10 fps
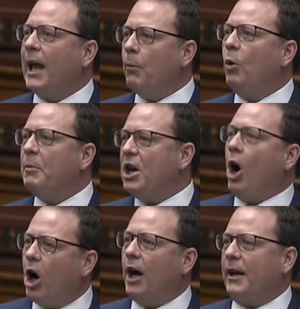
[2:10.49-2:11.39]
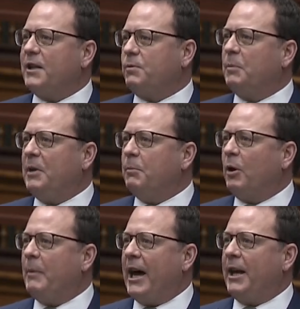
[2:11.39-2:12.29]
and we'll be honest with people
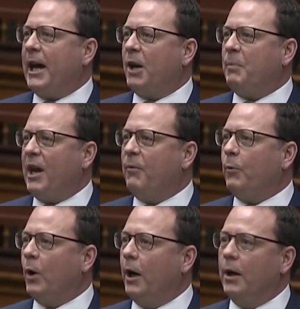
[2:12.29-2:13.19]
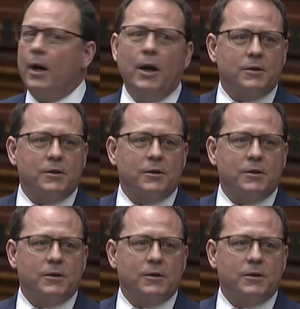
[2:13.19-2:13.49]
about how to pay for it.